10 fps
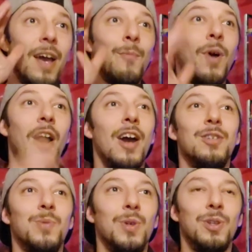my
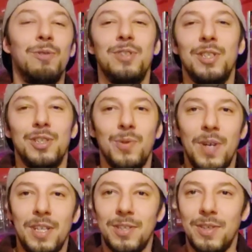eyes were glued to the
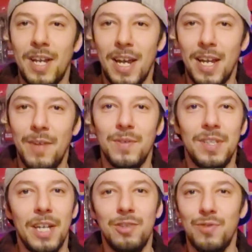screen so yeah evil
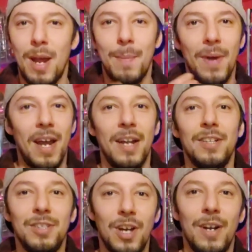dead trap i had
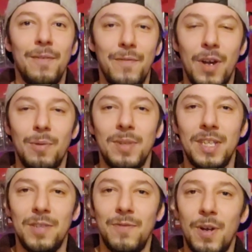a ton of fun with
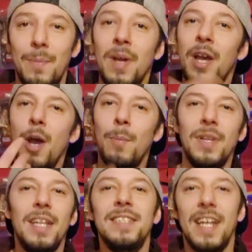this film but
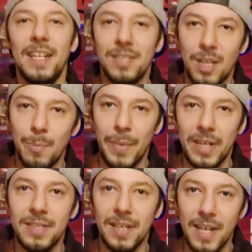let's get into the
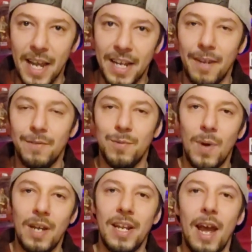mixed and negatives
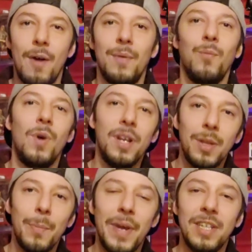right now and one of
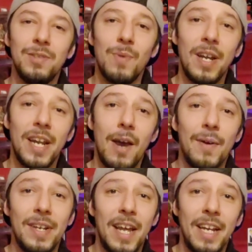the mixed right now
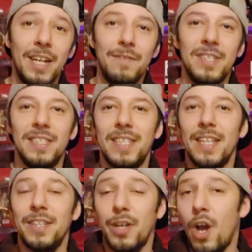and negatives is
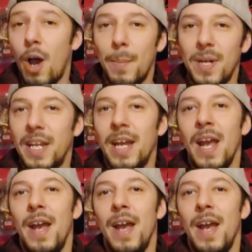that the comedy